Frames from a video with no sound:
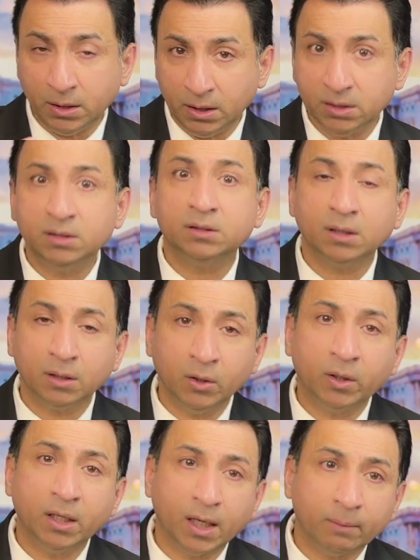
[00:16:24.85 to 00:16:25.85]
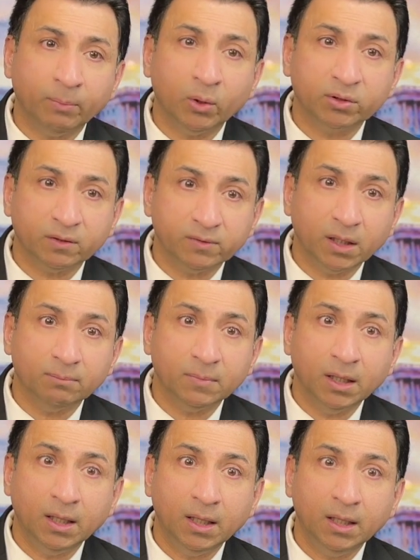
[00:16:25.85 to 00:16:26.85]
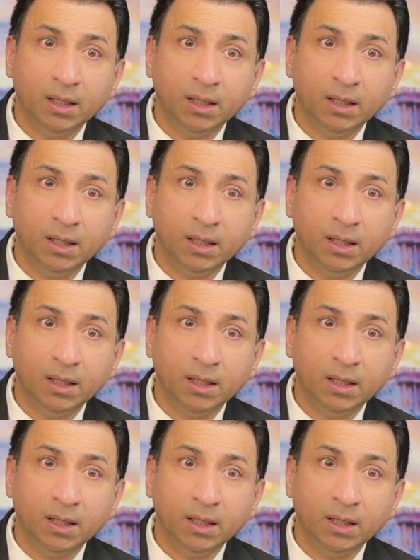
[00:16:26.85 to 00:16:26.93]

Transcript: he's looking at both of them